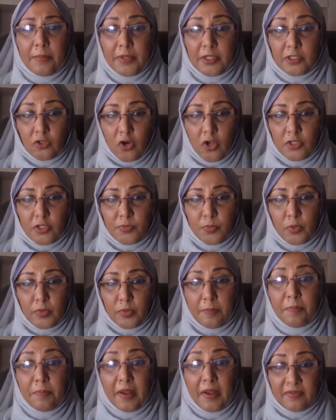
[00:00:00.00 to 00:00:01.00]
public transport
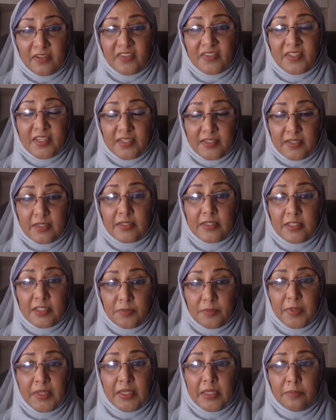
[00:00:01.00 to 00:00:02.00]
and public
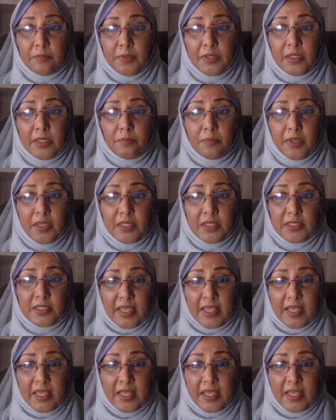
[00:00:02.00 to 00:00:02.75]
facilities be